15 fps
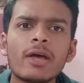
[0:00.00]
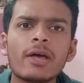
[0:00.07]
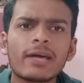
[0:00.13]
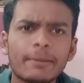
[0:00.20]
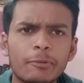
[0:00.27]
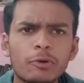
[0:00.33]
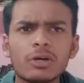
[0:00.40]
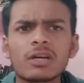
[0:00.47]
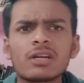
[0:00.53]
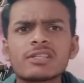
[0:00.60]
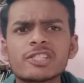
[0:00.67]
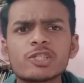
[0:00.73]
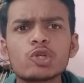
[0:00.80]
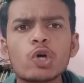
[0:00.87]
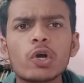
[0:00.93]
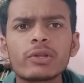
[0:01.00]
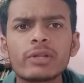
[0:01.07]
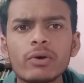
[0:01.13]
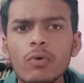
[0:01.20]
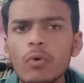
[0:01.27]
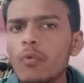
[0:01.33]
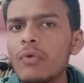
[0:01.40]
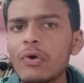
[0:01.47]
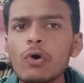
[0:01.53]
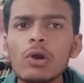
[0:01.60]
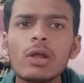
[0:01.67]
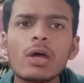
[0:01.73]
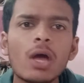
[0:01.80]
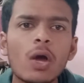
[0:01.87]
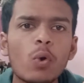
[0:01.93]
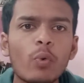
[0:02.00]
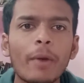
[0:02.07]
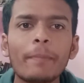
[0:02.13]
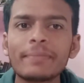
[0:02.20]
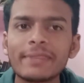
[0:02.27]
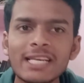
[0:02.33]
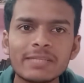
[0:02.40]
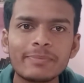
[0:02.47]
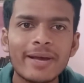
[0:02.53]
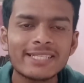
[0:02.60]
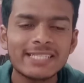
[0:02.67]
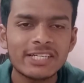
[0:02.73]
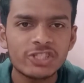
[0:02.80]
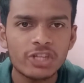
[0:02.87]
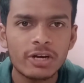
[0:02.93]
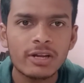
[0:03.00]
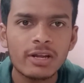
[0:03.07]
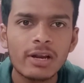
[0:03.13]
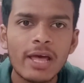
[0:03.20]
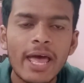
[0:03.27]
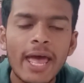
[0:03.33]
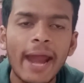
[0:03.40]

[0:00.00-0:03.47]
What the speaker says: cryptocurrencies, or the whole web3 space in general,